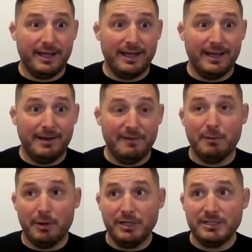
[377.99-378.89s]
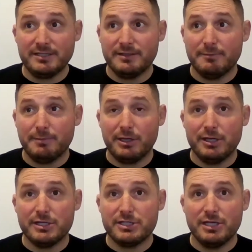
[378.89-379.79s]
uh, if I'm honest,
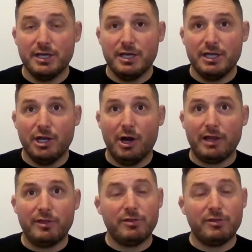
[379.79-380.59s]
because you know I,